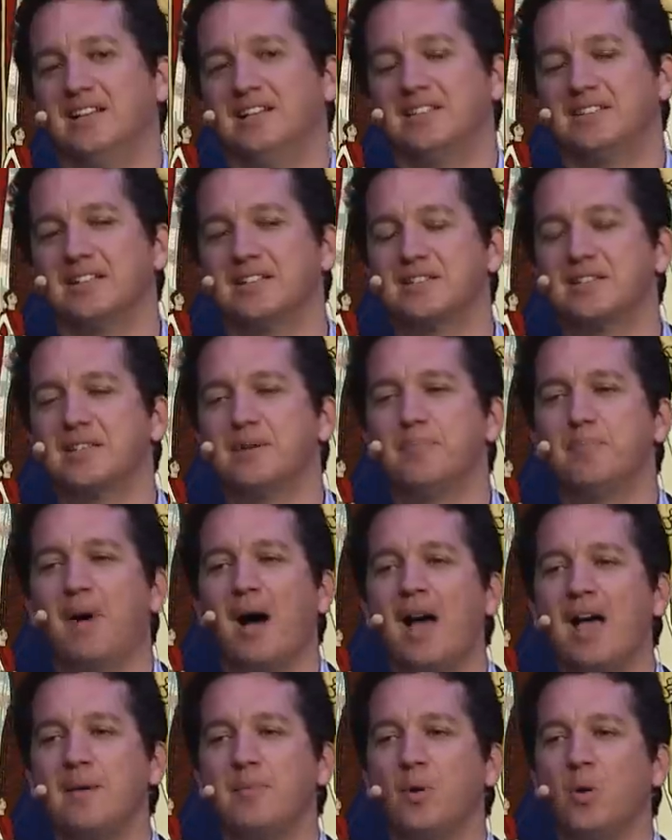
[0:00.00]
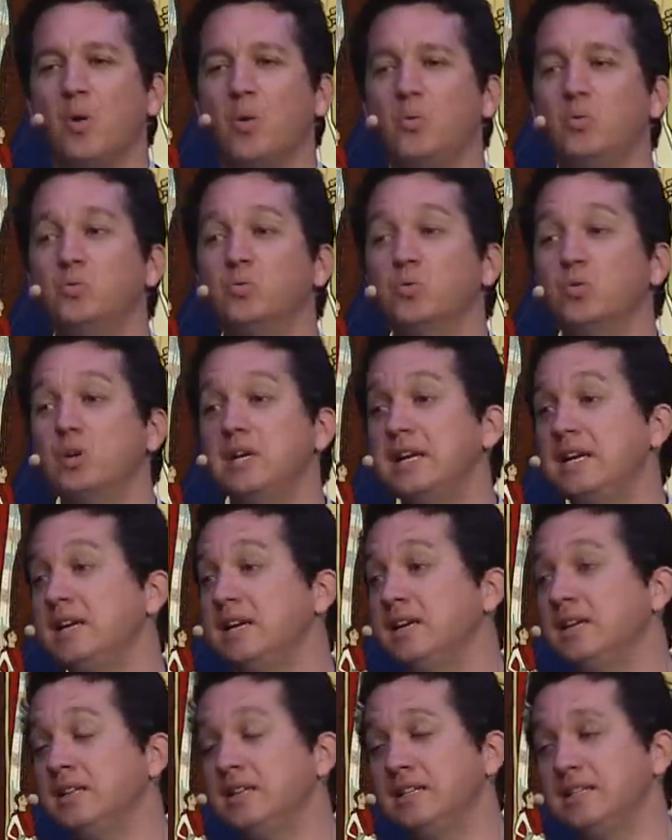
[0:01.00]
Does the Bible
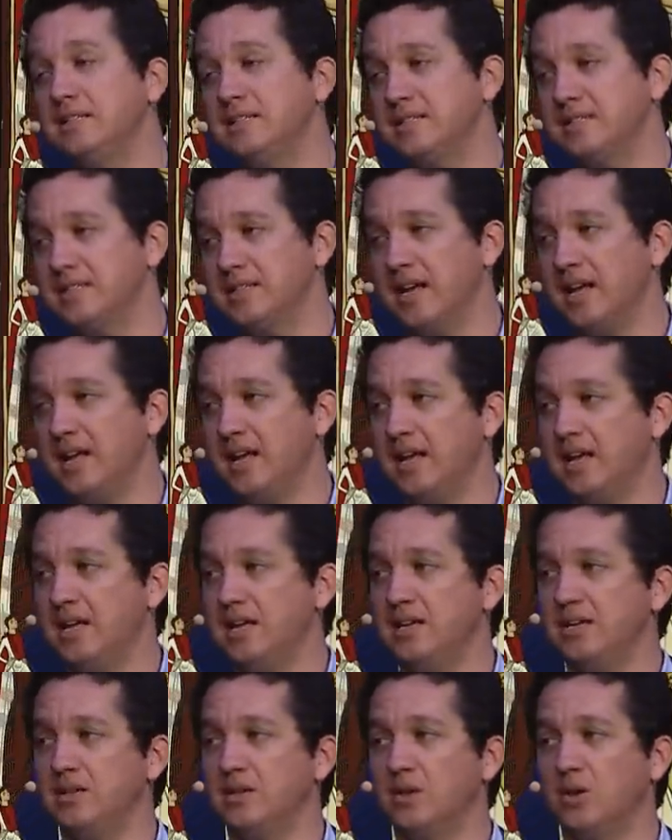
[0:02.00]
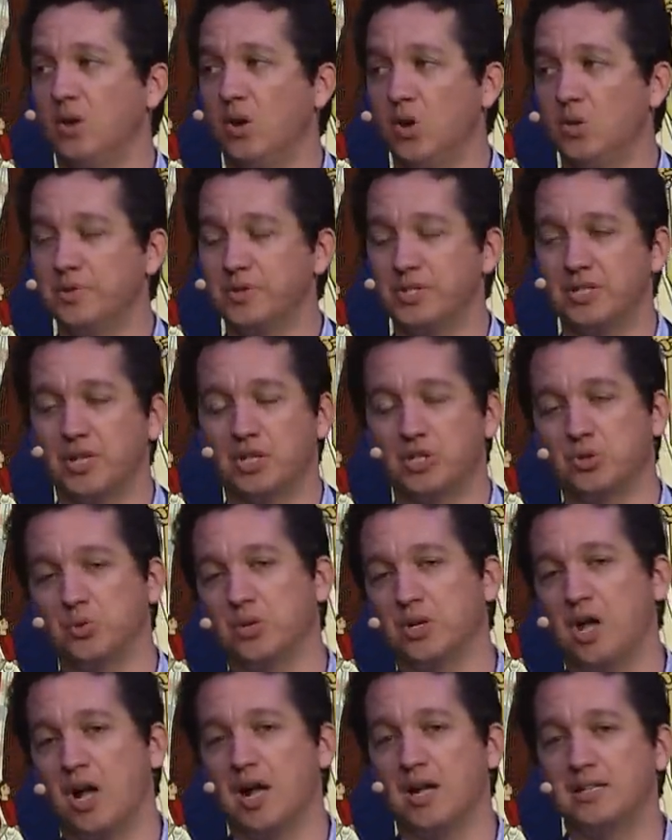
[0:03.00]
really say
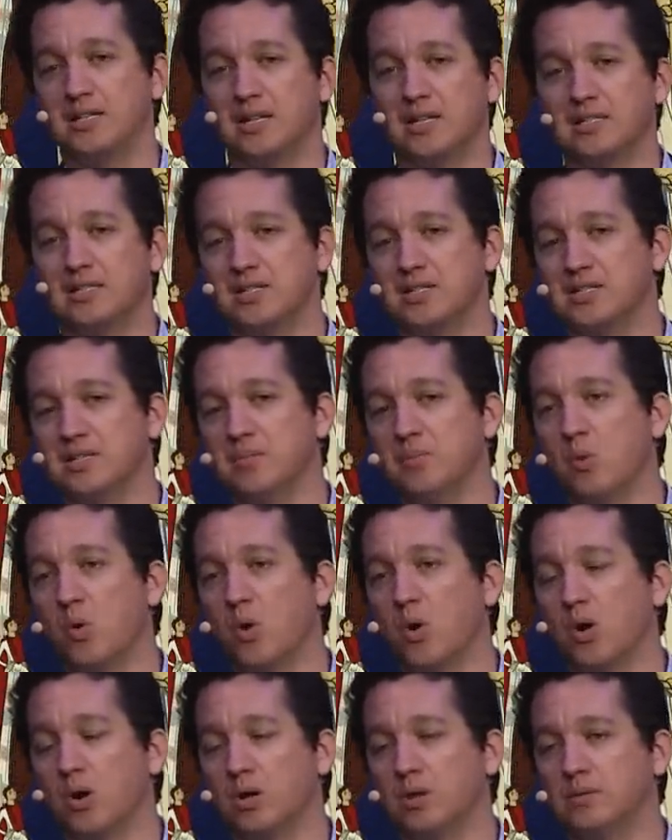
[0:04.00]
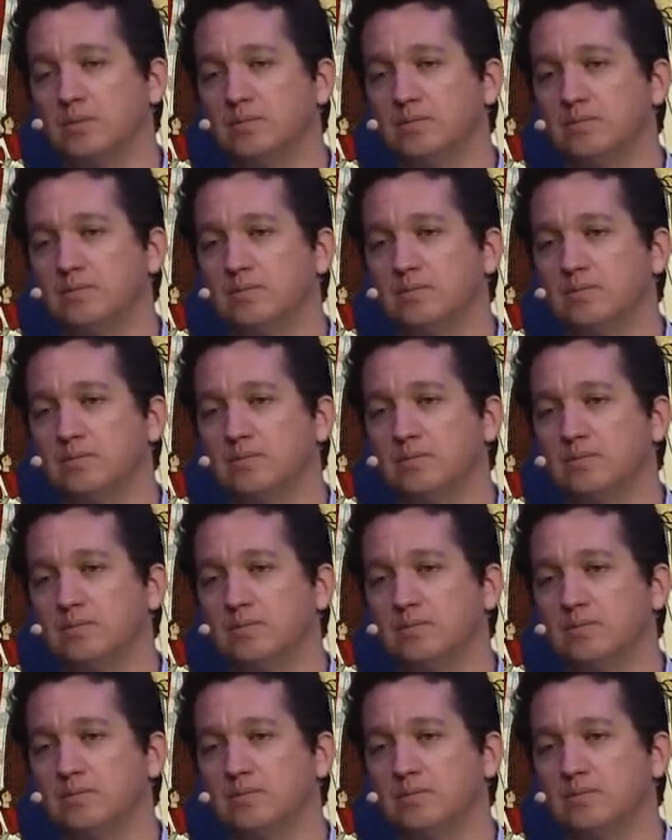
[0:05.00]
homosexual conduct is immoral?